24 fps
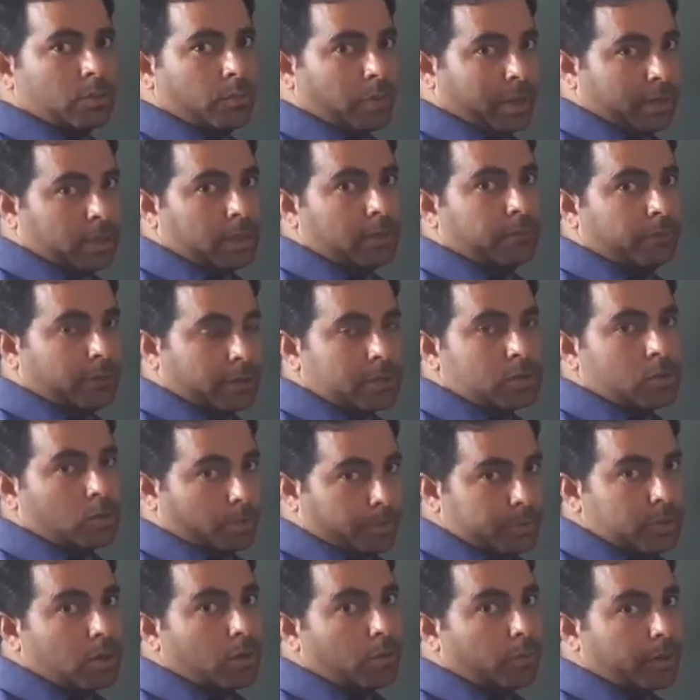When he first
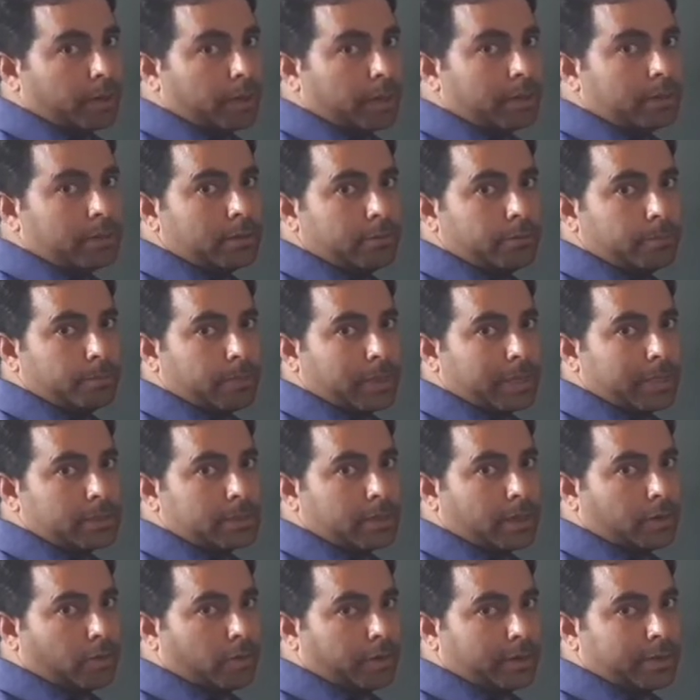observed it, please
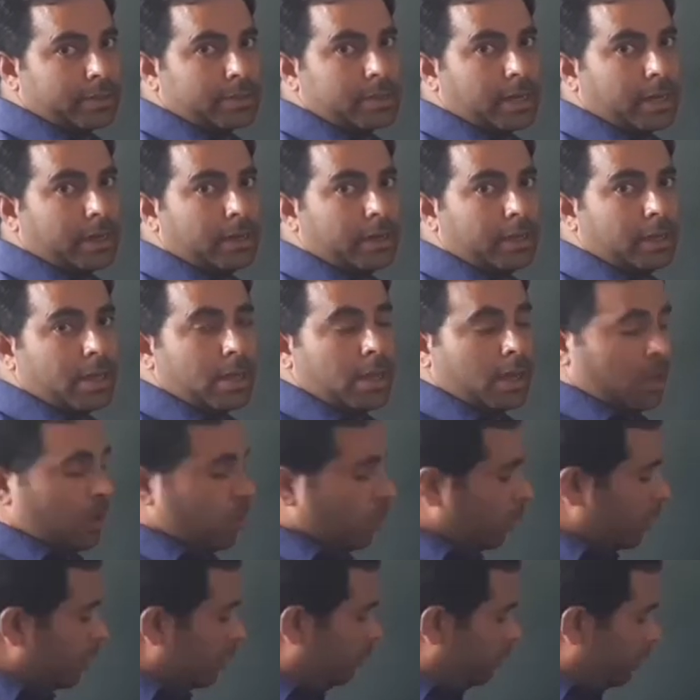try to understand,
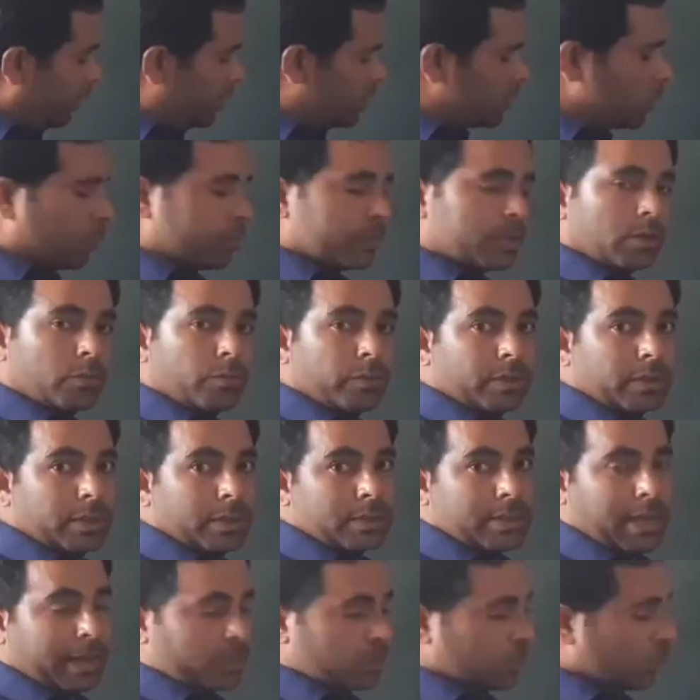when he first observed
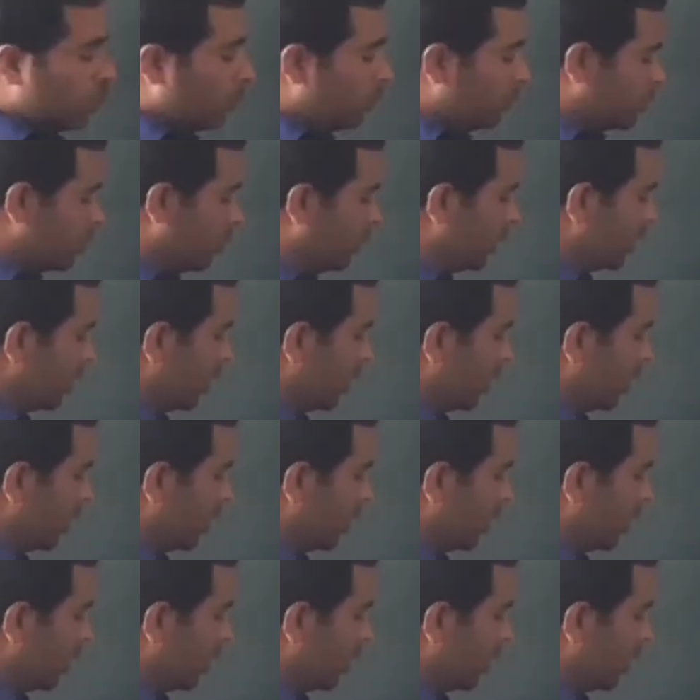this X chromosome, he